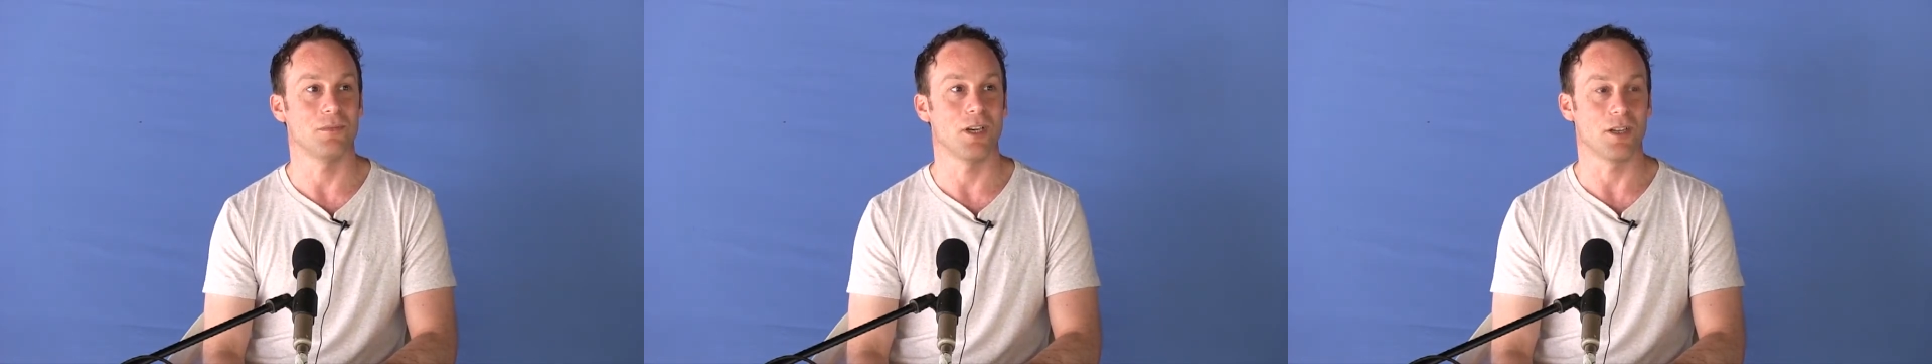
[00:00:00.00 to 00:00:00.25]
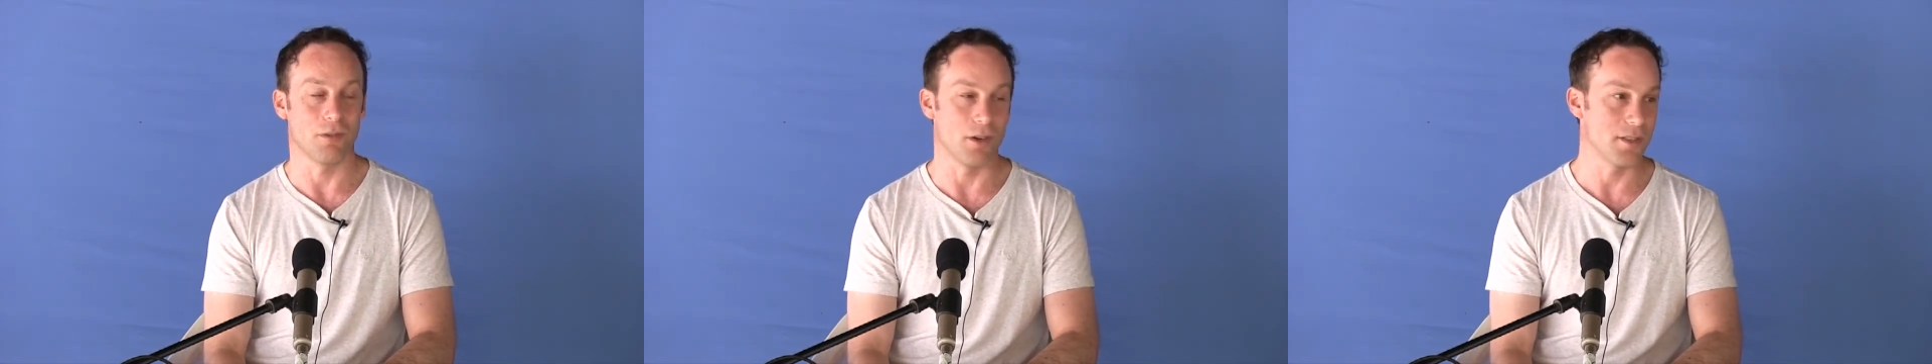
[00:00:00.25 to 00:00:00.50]

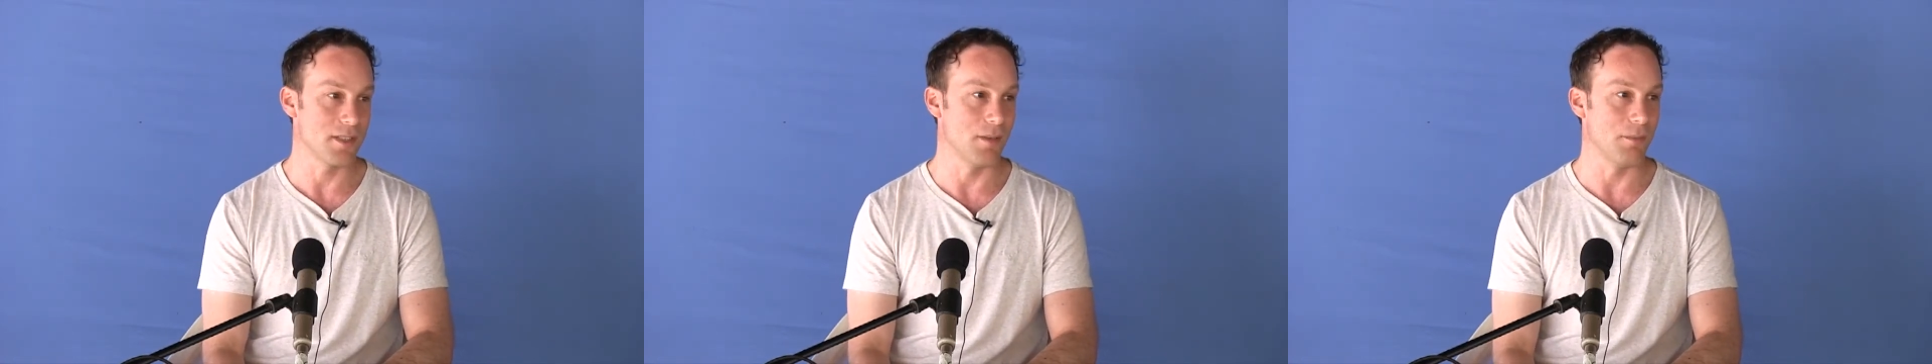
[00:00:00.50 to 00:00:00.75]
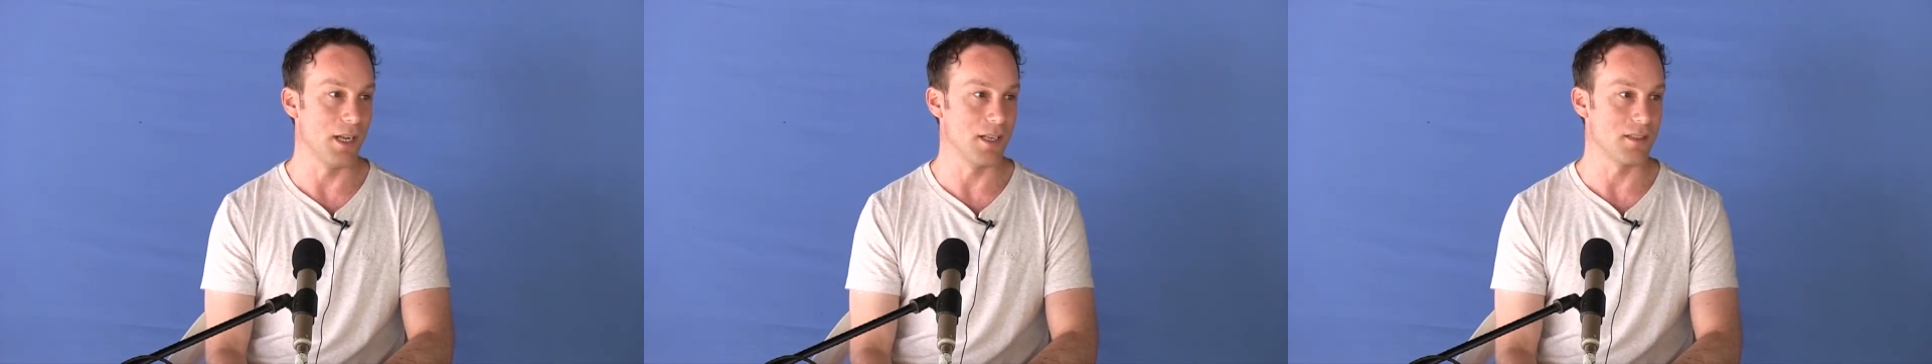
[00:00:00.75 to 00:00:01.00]
across the
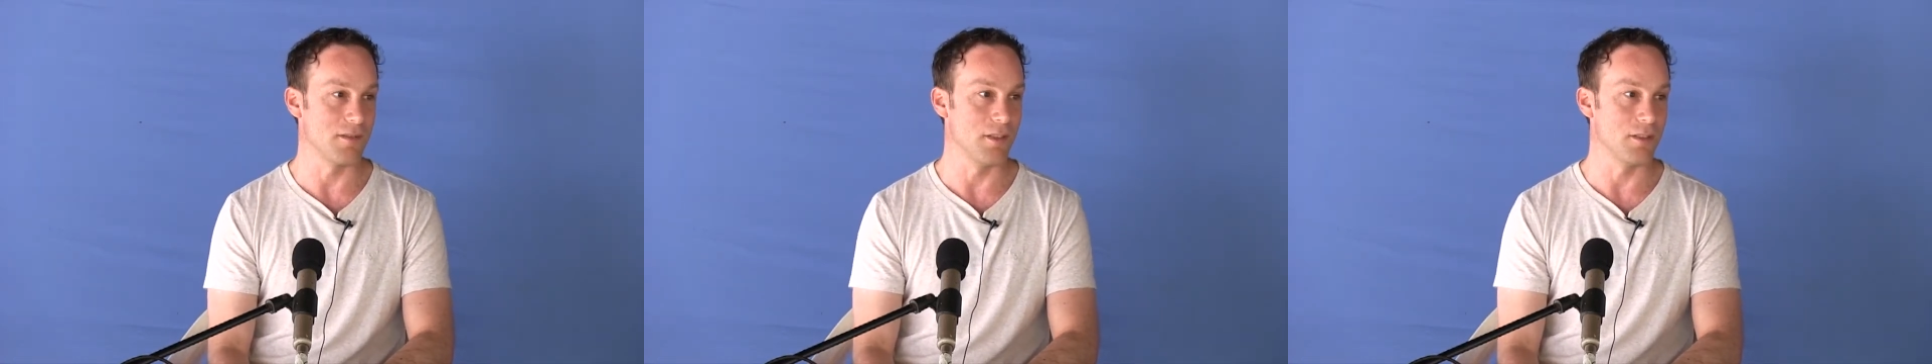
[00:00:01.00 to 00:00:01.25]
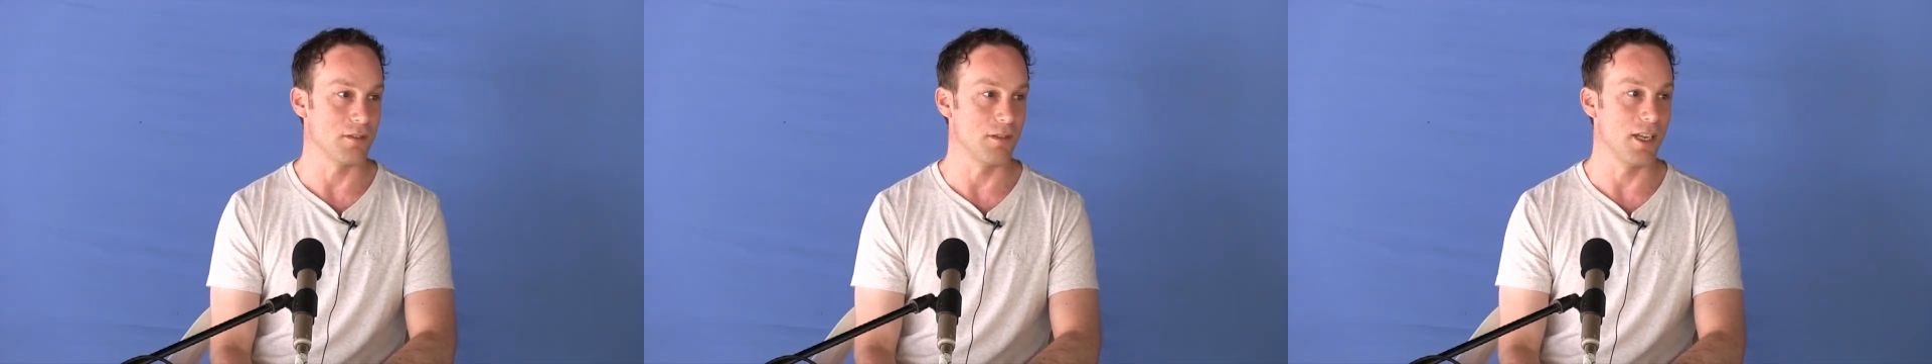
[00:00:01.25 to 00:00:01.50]
Balanced View
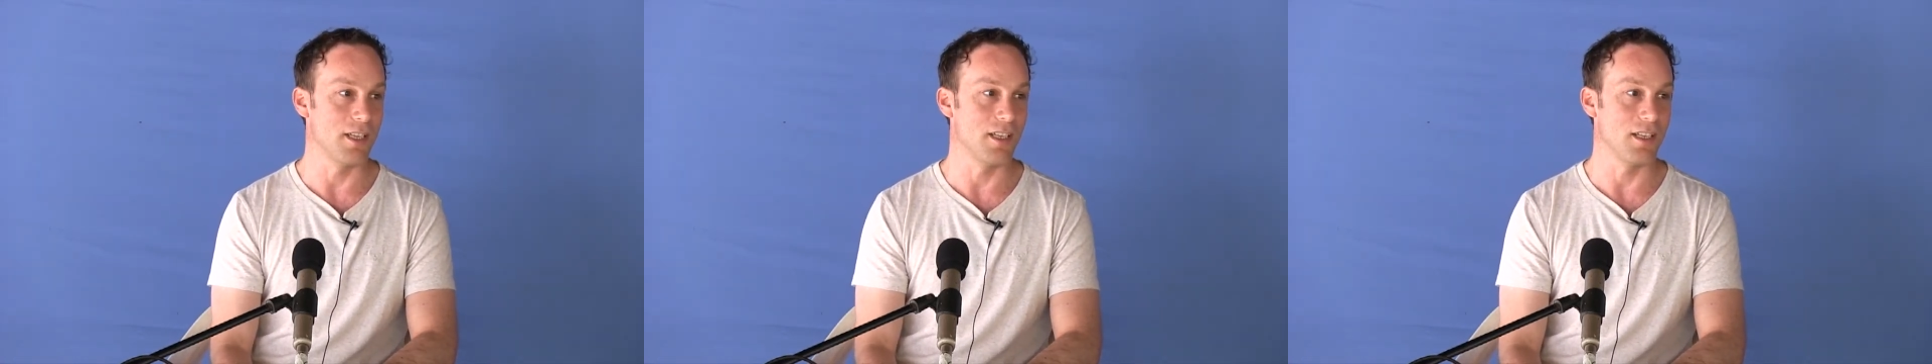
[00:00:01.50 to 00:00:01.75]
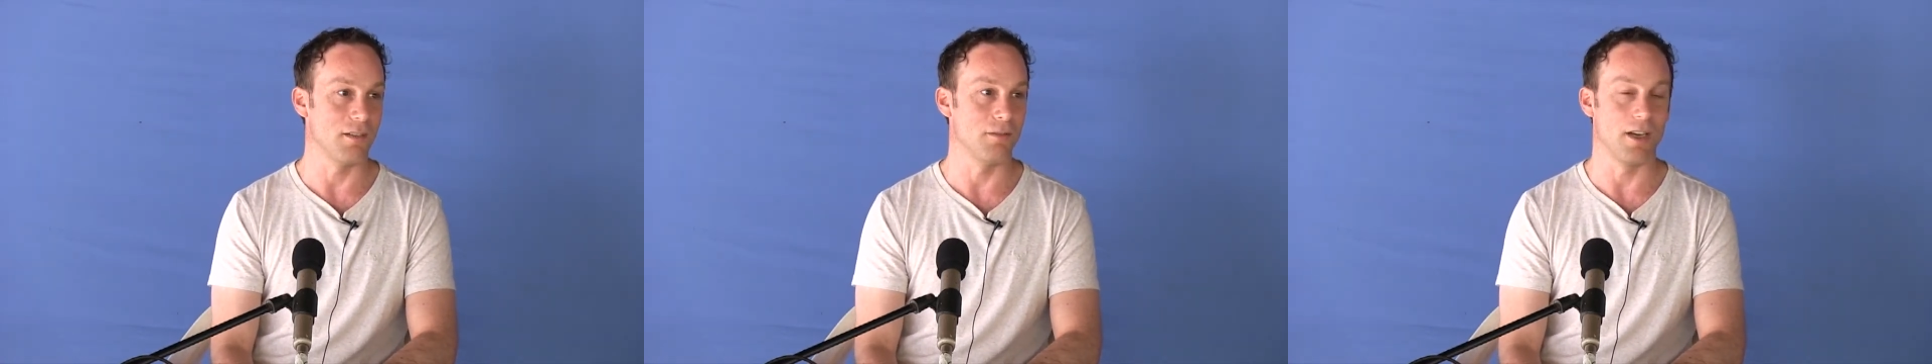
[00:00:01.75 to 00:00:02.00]

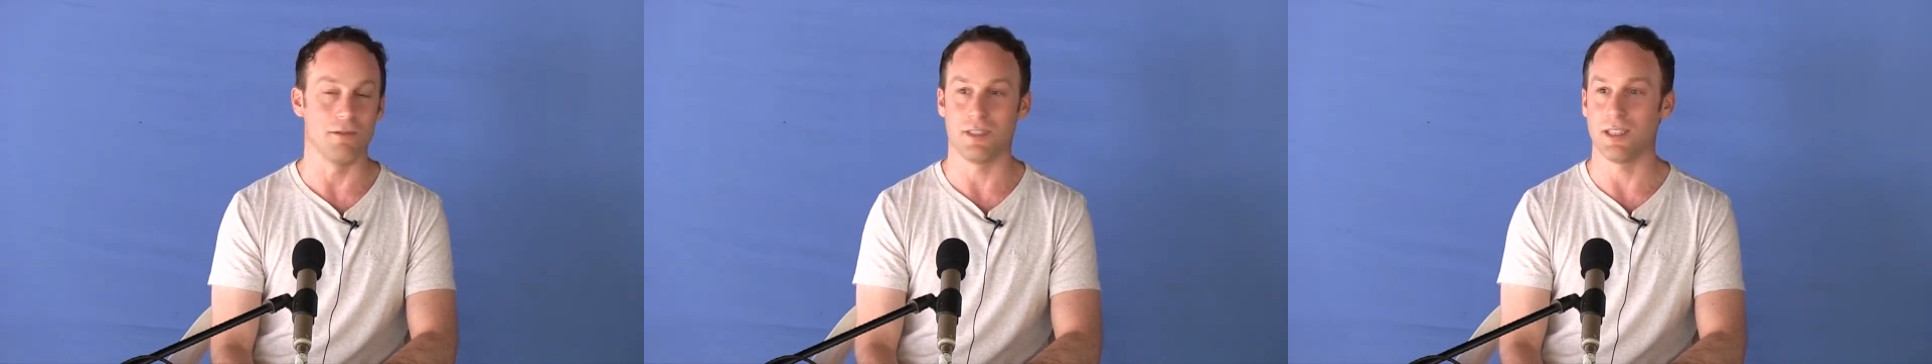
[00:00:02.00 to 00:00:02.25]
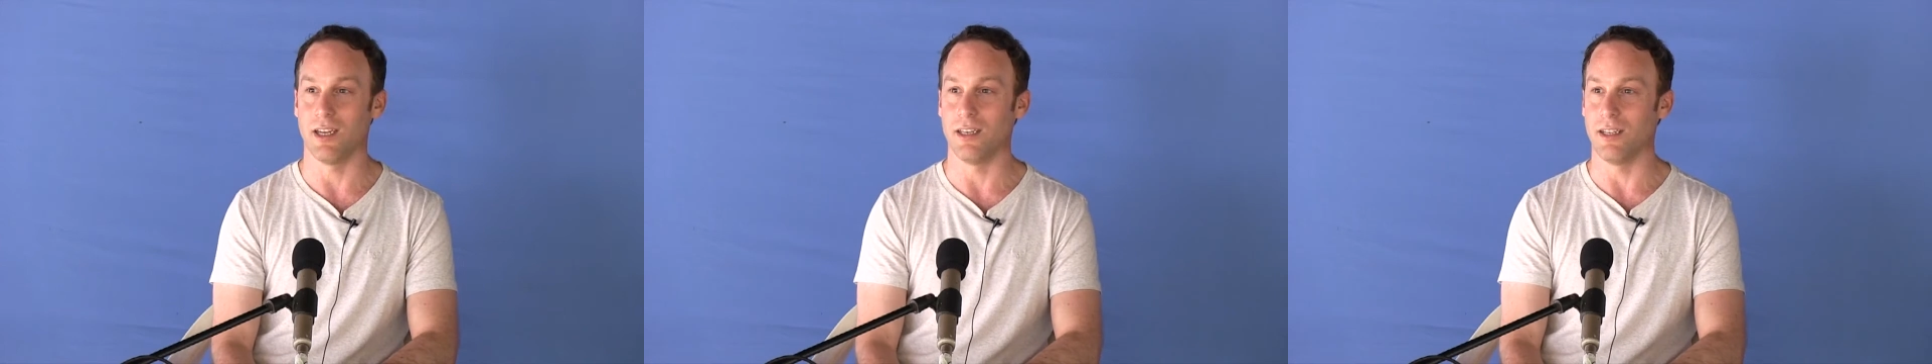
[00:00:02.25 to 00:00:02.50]
training around
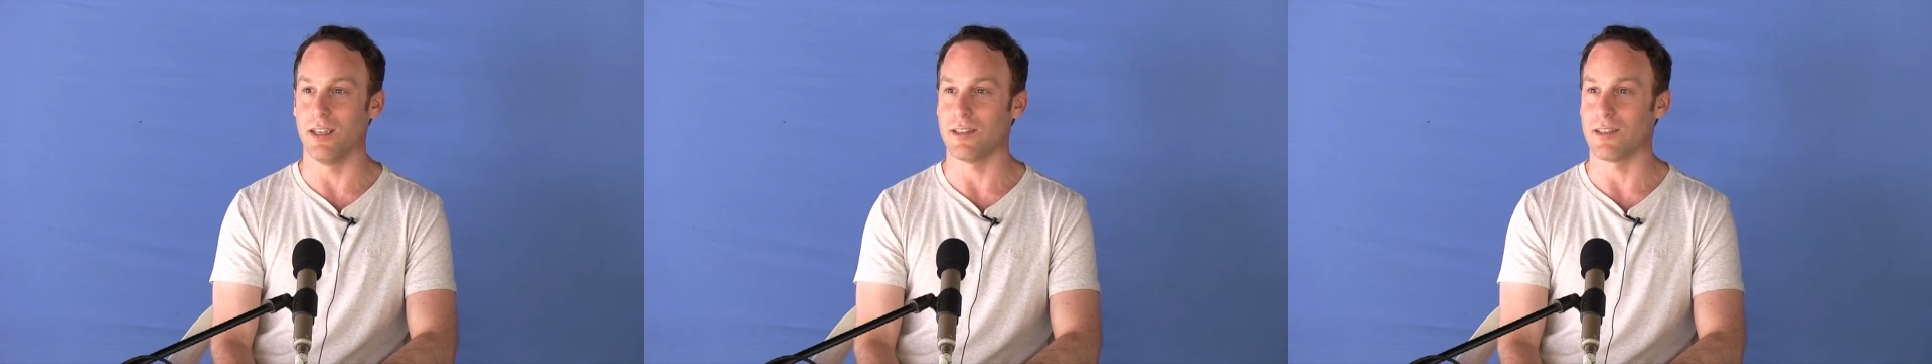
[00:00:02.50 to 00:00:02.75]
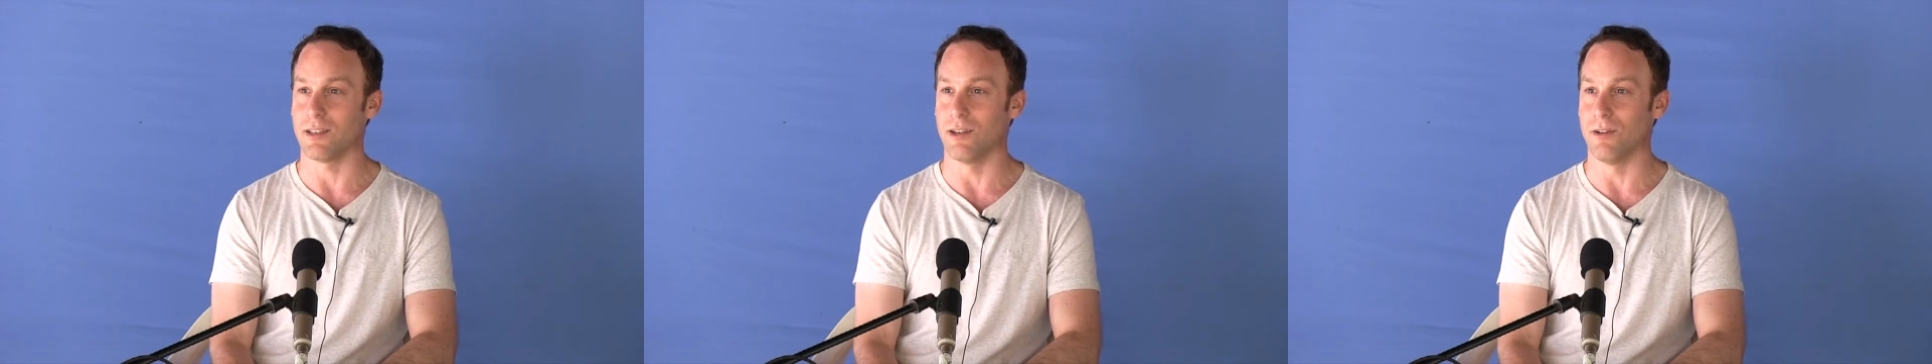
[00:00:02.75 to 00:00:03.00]
10
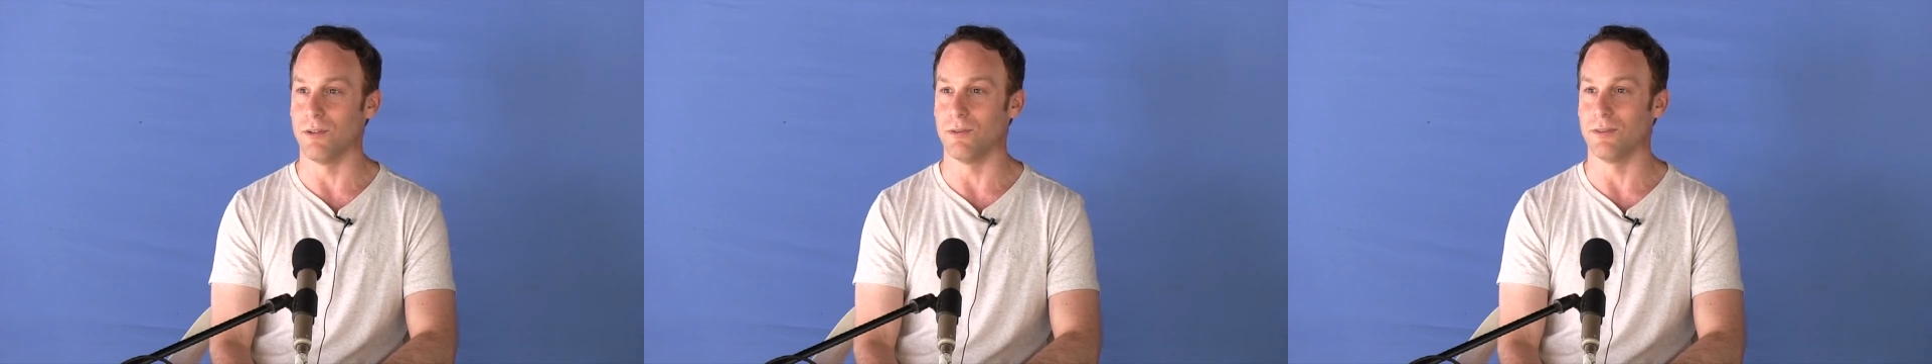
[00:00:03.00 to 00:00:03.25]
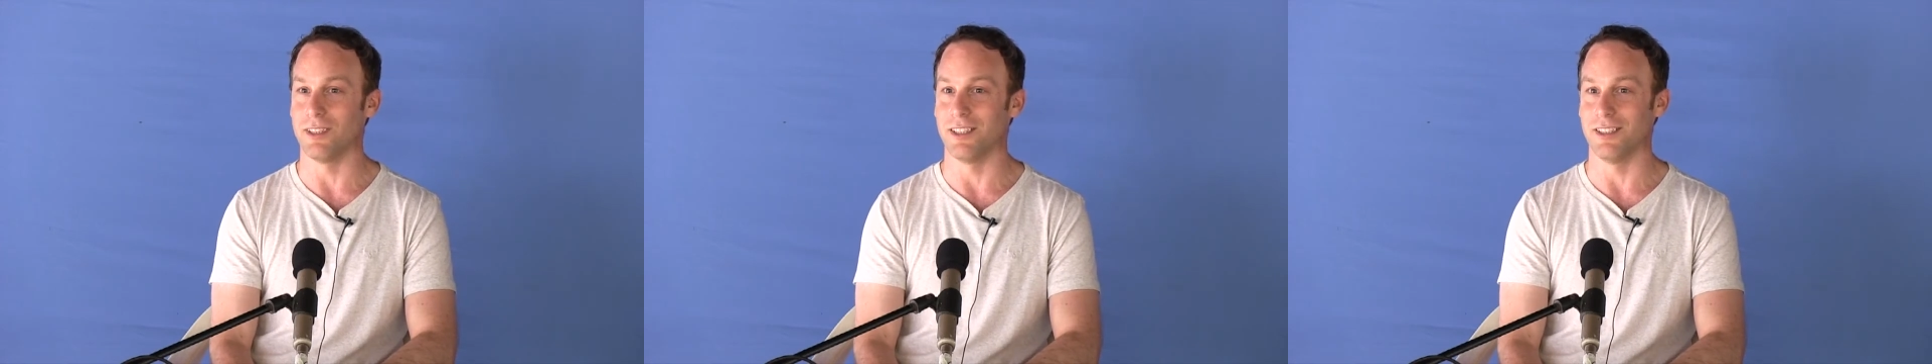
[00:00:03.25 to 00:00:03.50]
years
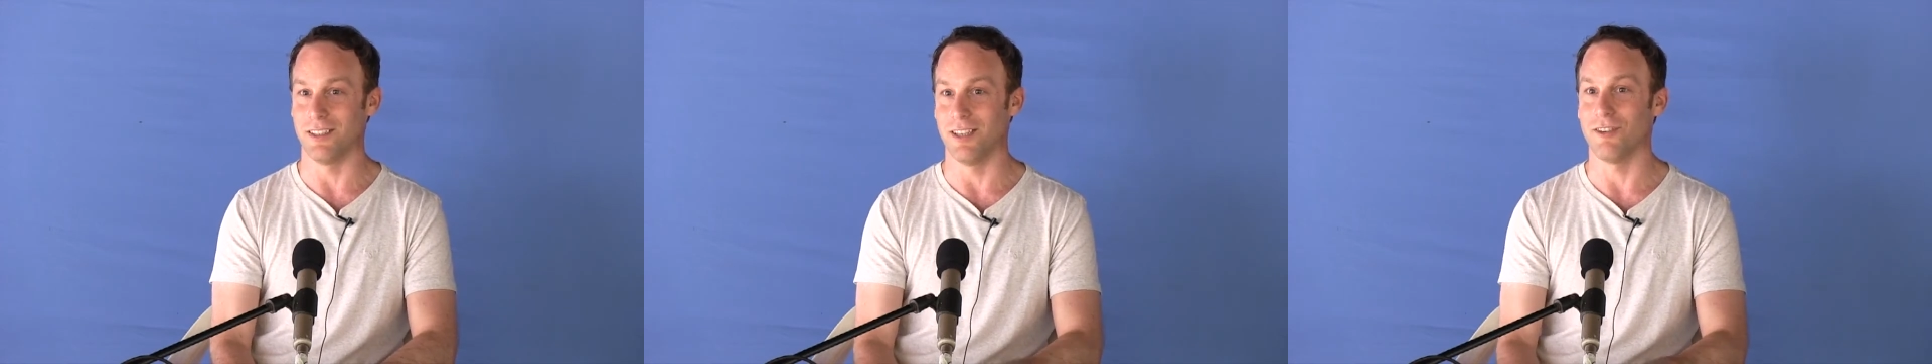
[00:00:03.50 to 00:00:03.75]
ago, in,